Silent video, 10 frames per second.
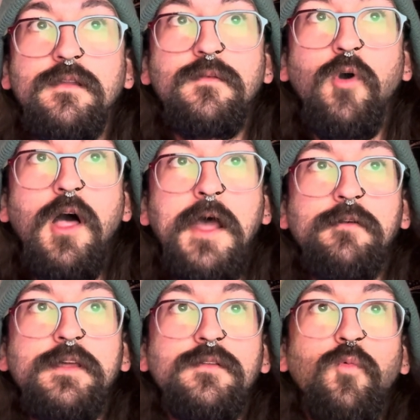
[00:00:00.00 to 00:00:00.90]
while
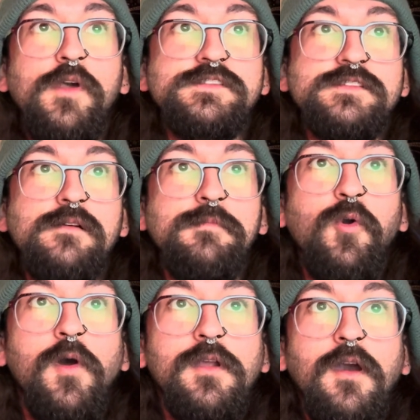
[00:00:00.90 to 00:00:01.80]
honoring the wisdom you
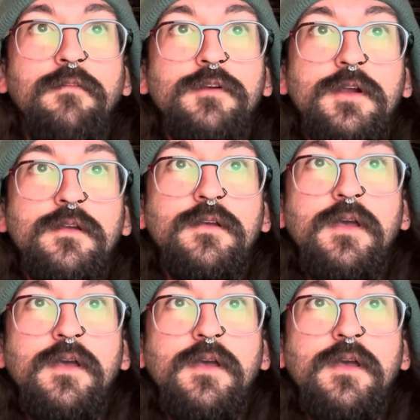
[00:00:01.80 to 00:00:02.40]
uncover.